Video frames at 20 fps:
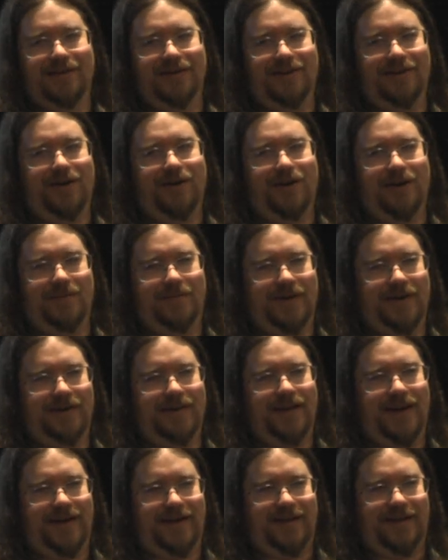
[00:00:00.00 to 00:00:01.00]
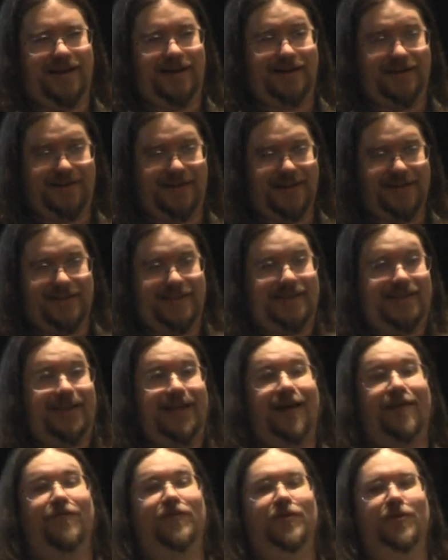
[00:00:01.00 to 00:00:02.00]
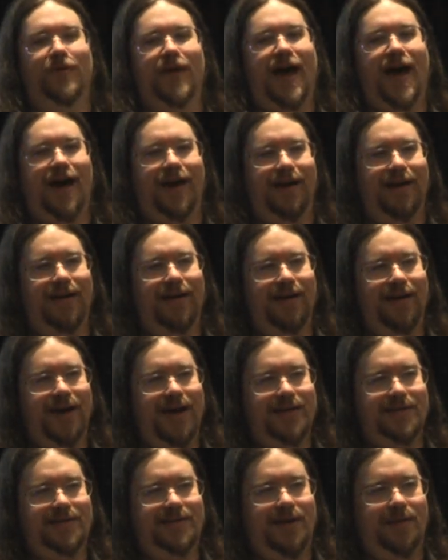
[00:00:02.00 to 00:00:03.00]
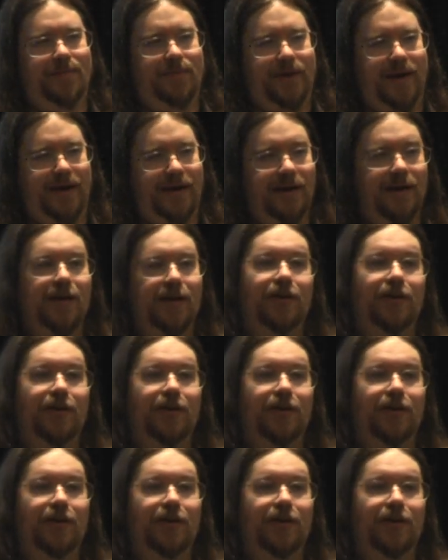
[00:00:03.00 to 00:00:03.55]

You know what I mean? Like, they just give you that as a template.